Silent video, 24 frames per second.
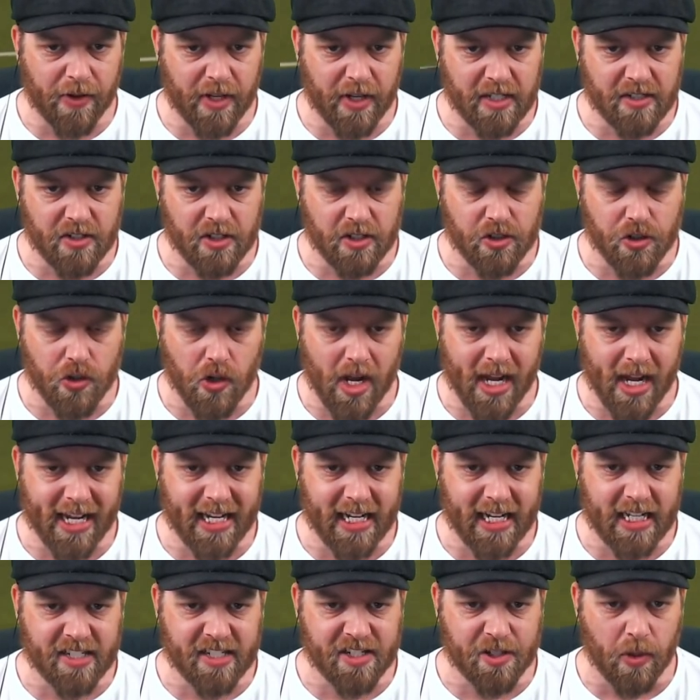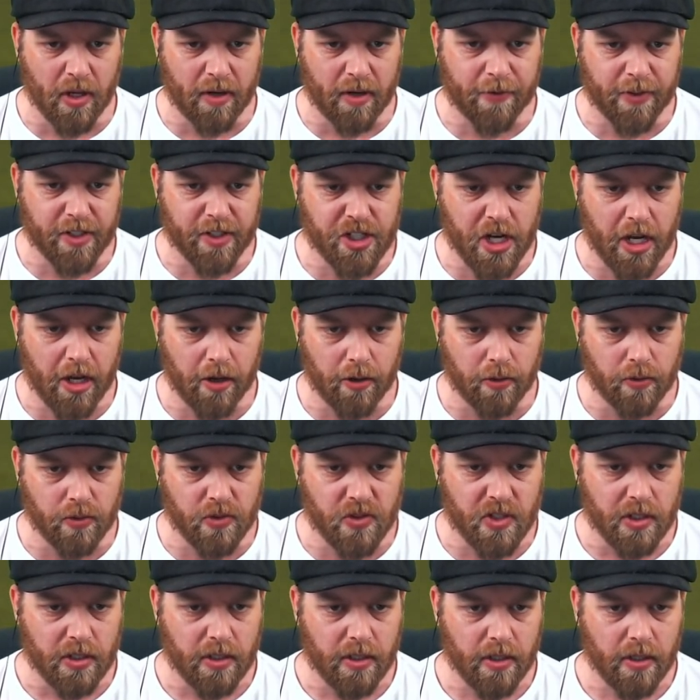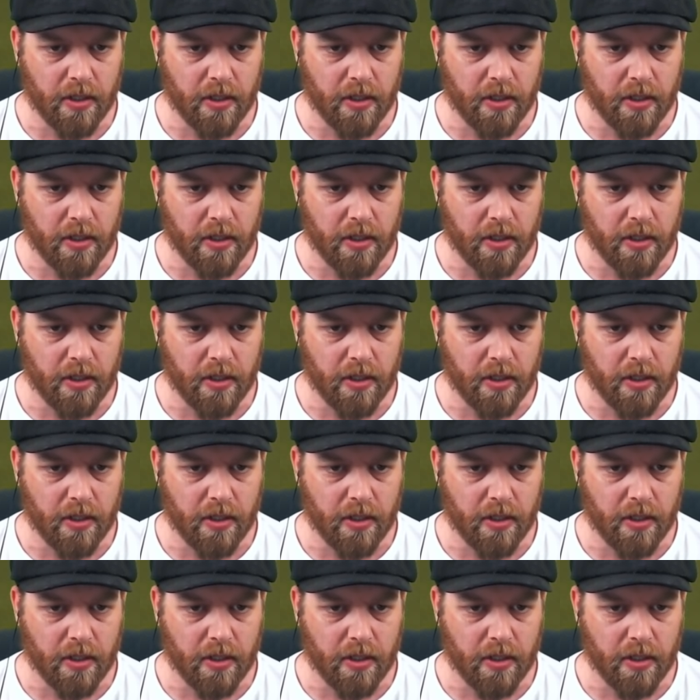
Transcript: Has the strike, an easy one for Jones.